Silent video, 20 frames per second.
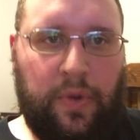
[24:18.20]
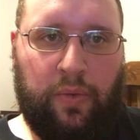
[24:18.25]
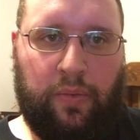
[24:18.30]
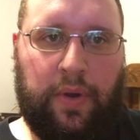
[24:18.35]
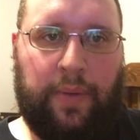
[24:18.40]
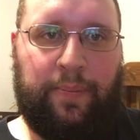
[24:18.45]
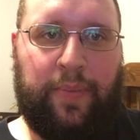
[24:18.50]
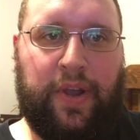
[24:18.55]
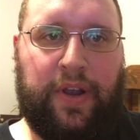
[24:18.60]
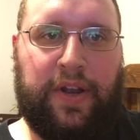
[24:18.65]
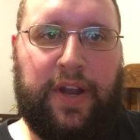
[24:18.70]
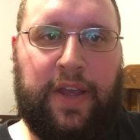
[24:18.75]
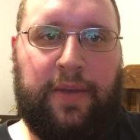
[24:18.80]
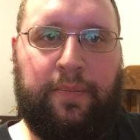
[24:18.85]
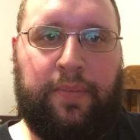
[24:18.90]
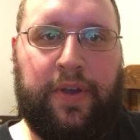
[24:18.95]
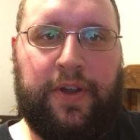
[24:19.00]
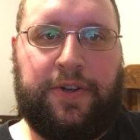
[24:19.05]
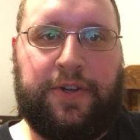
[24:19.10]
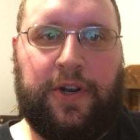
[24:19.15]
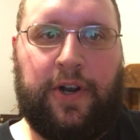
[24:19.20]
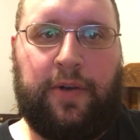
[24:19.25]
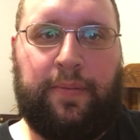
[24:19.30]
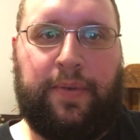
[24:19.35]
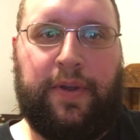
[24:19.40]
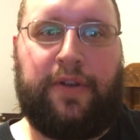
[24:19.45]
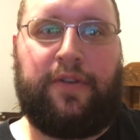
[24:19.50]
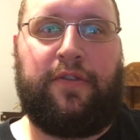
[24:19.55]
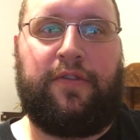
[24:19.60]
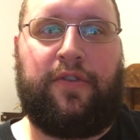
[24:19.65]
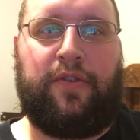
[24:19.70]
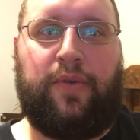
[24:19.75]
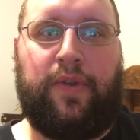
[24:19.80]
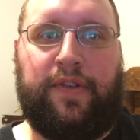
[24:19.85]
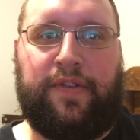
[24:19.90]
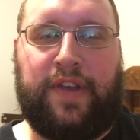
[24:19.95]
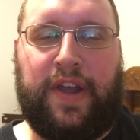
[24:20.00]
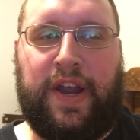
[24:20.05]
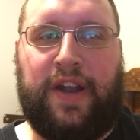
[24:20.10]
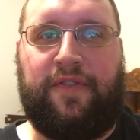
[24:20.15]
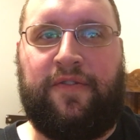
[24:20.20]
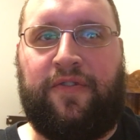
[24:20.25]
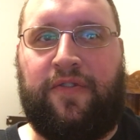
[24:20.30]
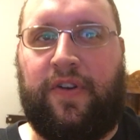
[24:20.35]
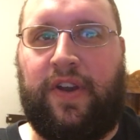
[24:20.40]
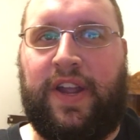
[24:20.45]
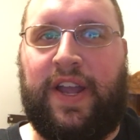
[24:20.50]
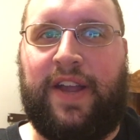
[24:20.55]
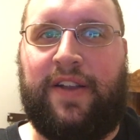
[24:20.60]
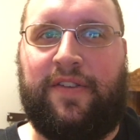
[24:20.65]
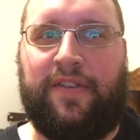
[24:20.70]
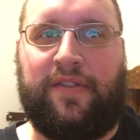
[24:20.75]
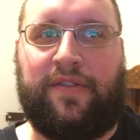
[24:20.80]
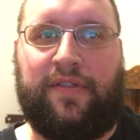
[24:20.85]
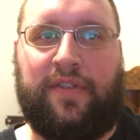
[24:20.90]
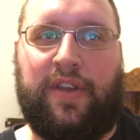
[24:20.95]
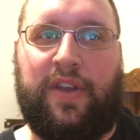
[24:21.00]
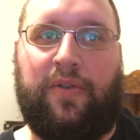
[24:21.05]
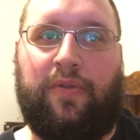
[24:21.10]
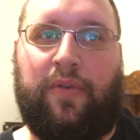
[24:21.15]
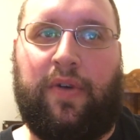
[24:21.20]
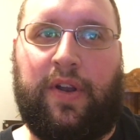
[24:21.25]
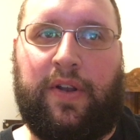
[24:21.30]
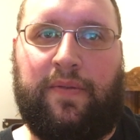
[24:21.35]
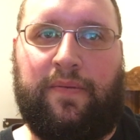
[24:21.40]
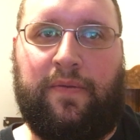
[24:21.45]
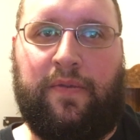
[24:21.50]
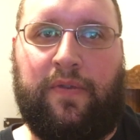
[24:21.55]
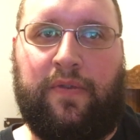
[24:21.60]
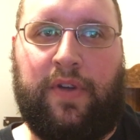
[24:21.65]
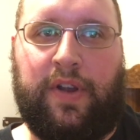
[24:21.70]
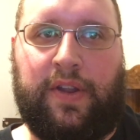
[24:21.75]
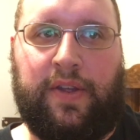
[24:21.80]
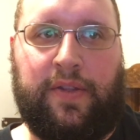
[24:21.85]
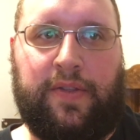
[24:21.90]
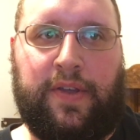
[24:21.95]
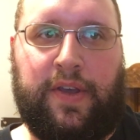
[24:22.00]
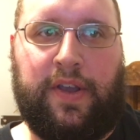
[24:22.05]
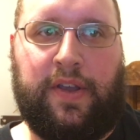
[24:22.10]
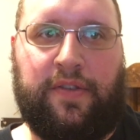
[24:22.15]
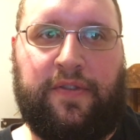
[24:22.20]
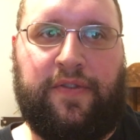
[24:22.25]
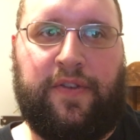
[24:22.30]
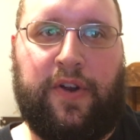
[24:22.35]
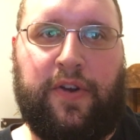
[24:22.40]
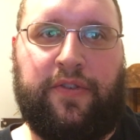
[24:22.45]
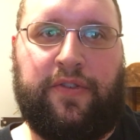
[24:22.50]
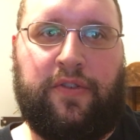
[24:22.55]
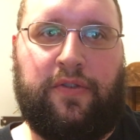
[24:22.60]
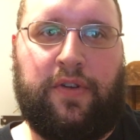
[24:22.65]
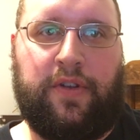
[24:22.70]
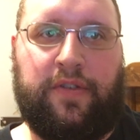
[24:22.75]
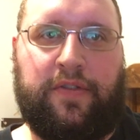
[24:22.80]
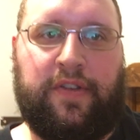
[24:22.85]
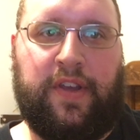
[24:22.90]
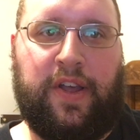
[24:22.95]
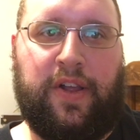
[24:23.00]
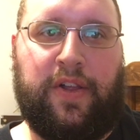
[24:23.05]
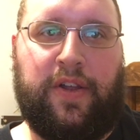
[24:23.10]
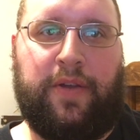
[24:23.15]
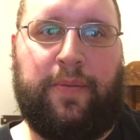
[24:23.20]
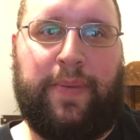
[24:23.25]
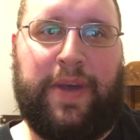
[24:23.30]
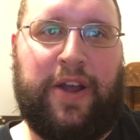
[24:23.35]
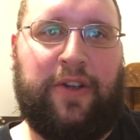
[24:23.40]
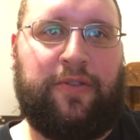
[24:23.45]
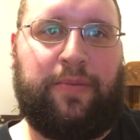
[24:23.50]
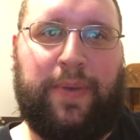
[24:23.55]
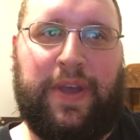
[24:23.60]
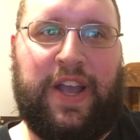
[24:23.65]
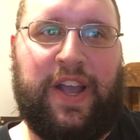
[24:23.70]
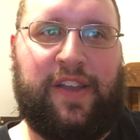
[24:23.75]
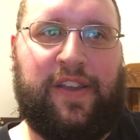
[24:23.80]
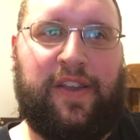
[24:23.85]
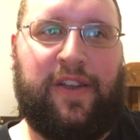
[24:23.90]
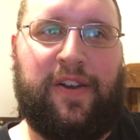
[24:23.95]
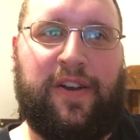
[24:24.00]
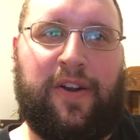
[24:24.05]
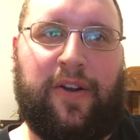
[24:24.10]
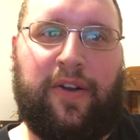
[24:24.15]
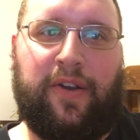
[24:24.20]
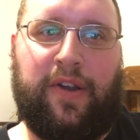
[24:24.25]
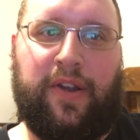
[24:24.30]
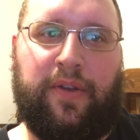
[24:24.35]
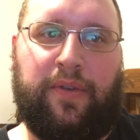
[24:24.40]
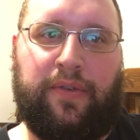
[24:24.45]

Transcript: What big name pitchers do we sign in free agency? What do you think as far as Chris Sale in a bounce back year?